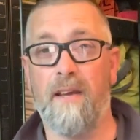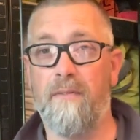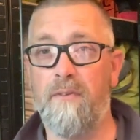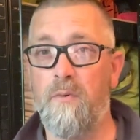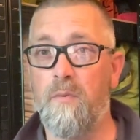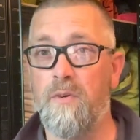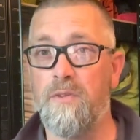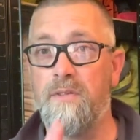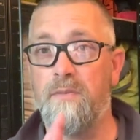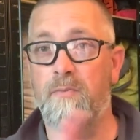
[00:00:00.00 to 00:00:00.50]
If you
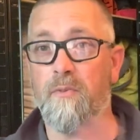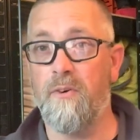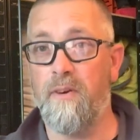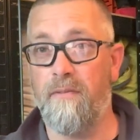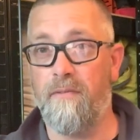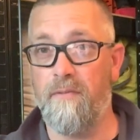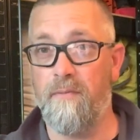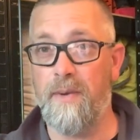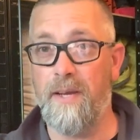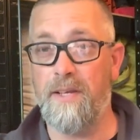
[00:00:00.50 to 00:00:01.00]
want some more
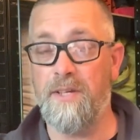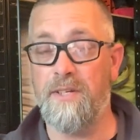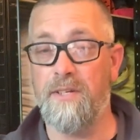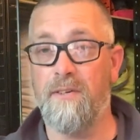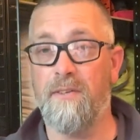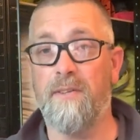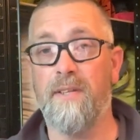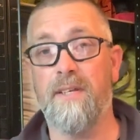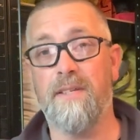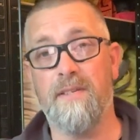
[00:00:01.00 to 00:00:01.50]
information
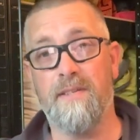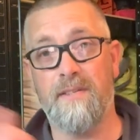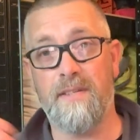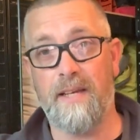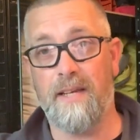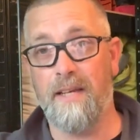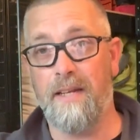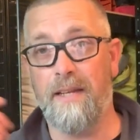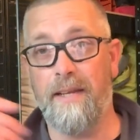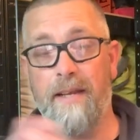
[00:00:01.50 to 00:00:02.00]
on this, I'll
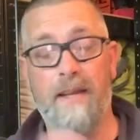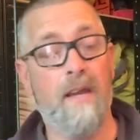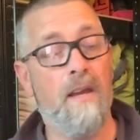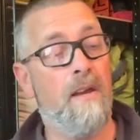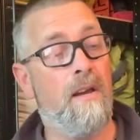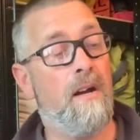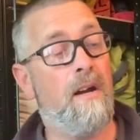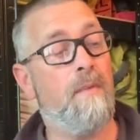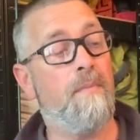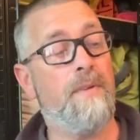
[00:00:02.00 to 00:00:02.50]
stick a link
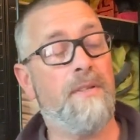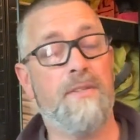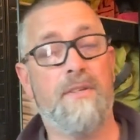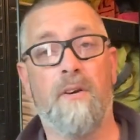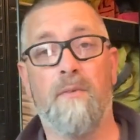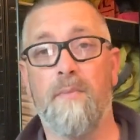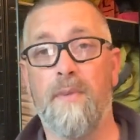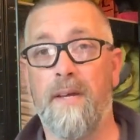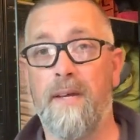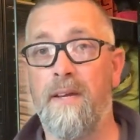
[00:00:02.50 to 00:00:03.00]
up the
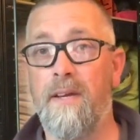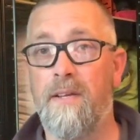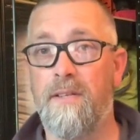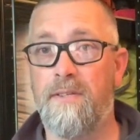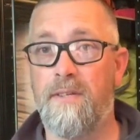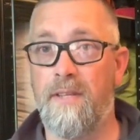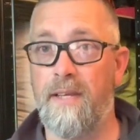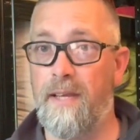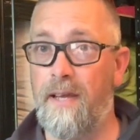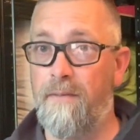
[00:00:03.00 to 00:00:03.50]
top there
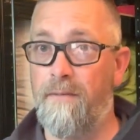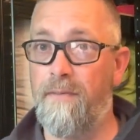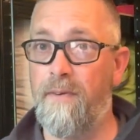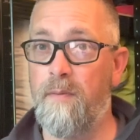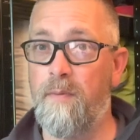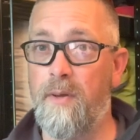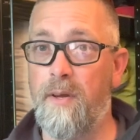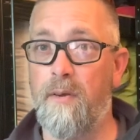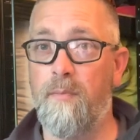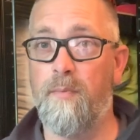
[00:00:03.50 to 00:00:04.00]
to the
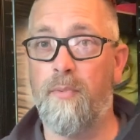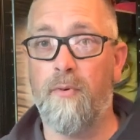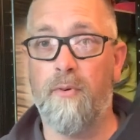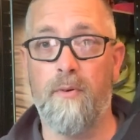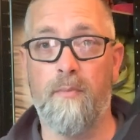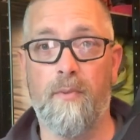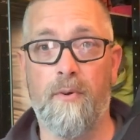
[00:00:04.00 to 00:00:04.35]
Amphibio Boy.